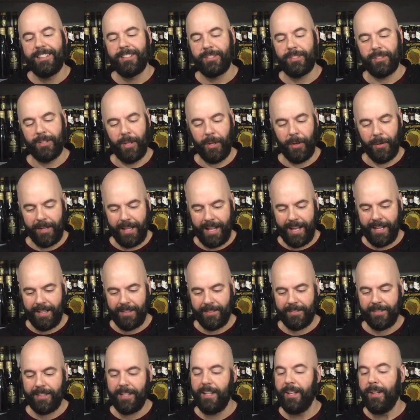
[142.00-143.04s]
Slow
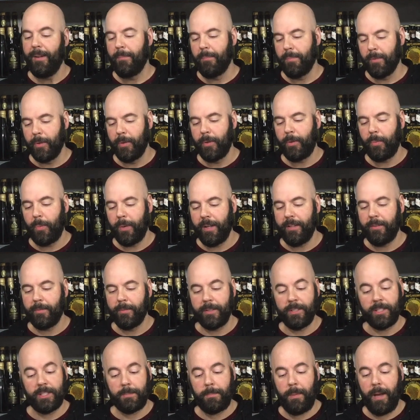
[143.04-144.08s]
down. Brewed with
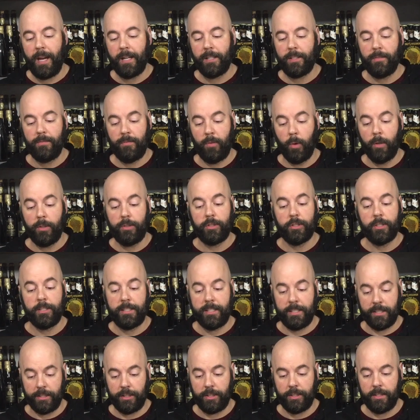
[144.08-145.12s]
respect for
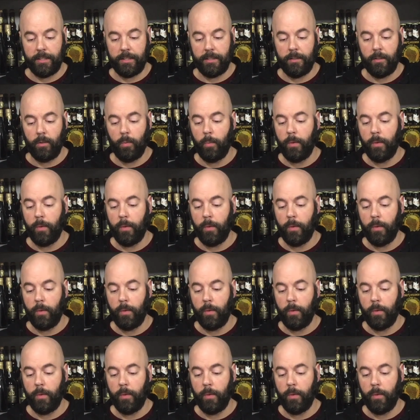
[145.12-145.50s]
tradition,